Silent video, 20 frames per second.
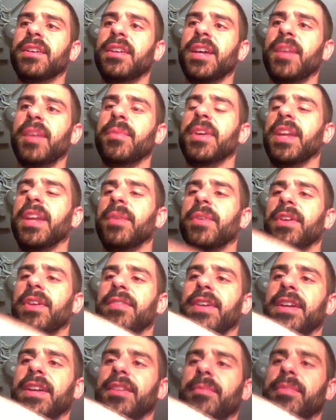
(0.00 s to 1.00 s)
I mean, I would have
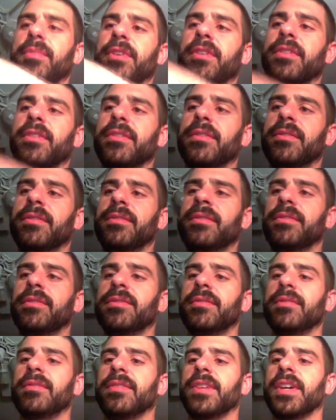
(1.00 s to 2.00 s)
had to burn
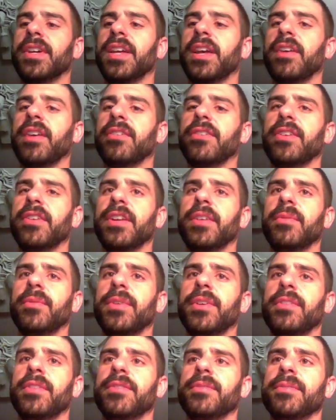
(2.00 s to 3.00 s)
a counter anyways.